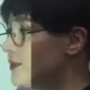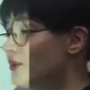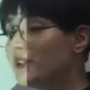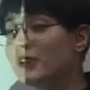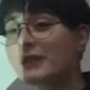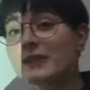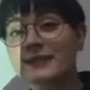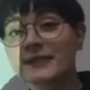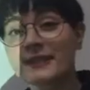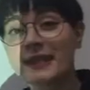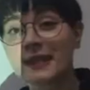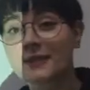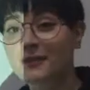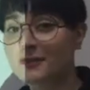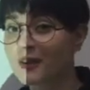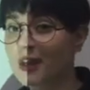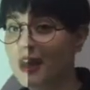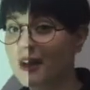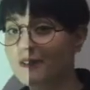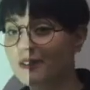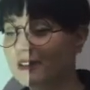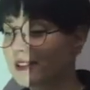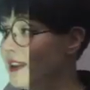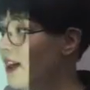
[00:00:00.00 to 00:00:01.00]
but you can say if
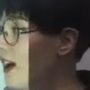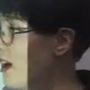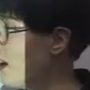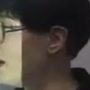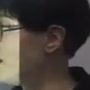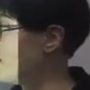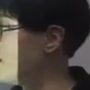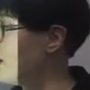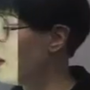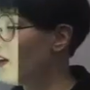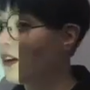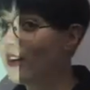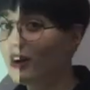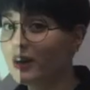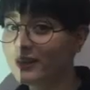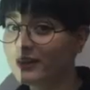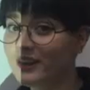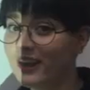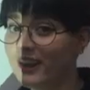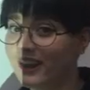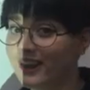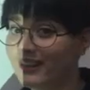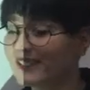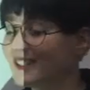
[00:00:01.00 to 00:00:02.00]
you have a lot
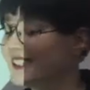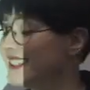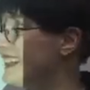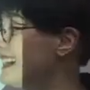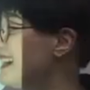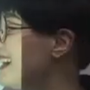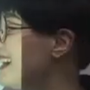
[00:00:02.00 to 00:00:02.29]
or not.